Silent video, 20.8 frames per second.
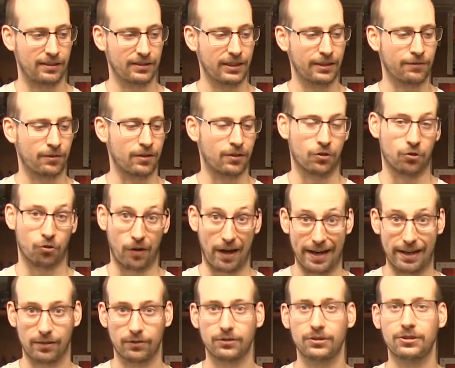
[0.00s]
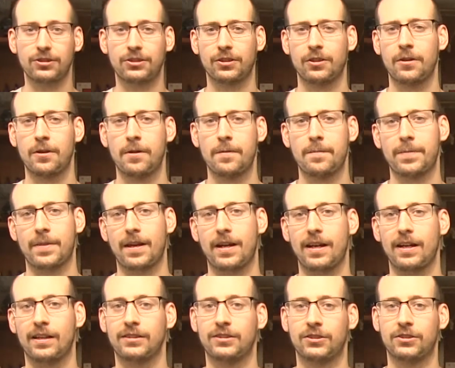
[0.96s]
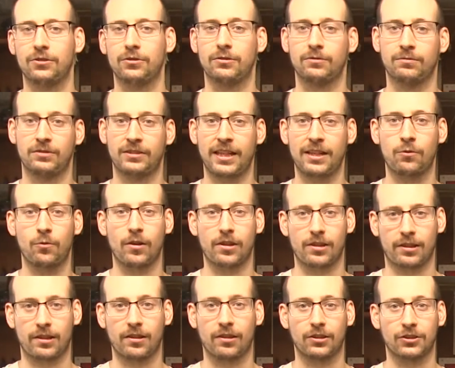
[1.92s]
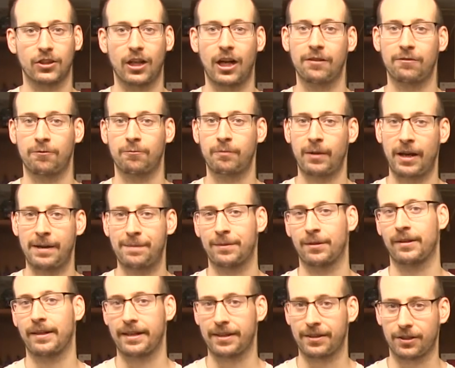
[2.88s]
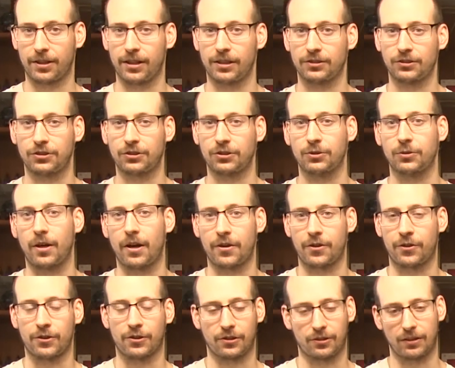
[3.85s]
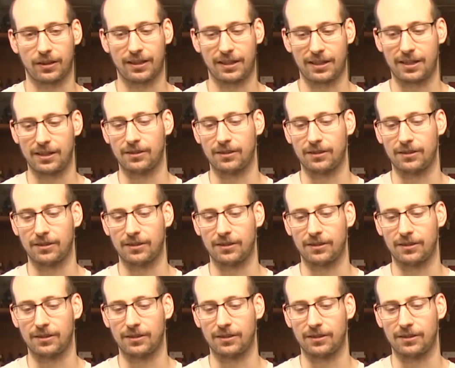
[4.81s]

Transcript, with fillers: different grounds to take watercolors off of paper and onto other,